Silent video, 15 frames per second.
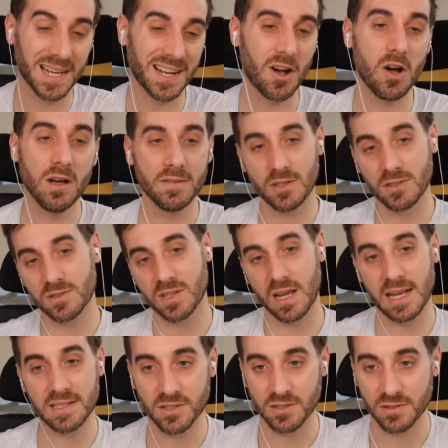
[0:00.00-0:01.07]
Like, all of those
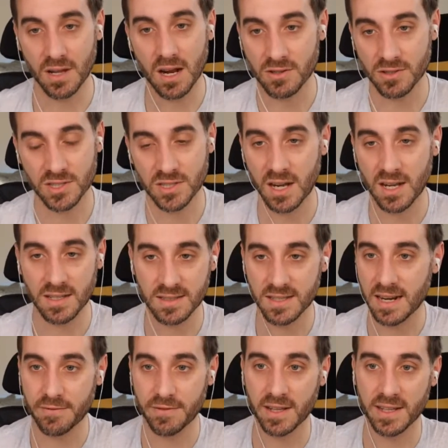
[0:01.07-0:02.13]
guys are studs,
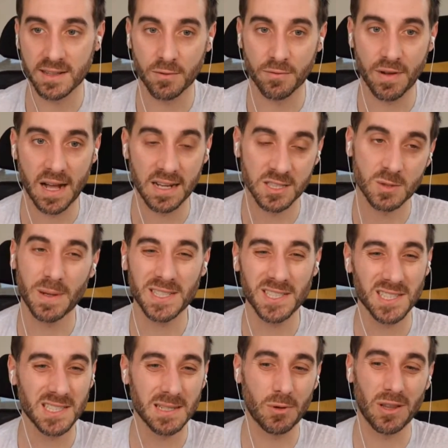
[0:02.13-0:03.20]
and I feel like they're,
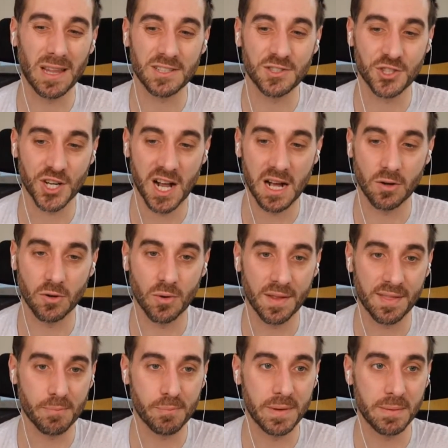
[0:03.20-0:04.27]
especially someone like Ja, who I
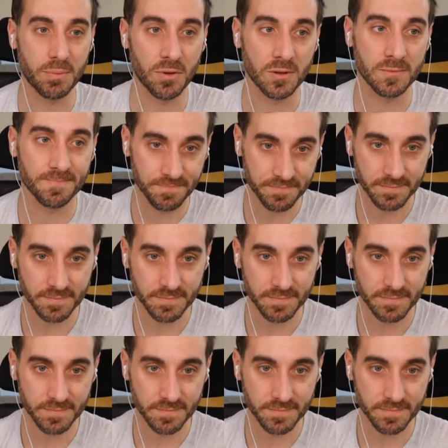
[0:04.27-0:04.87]
think people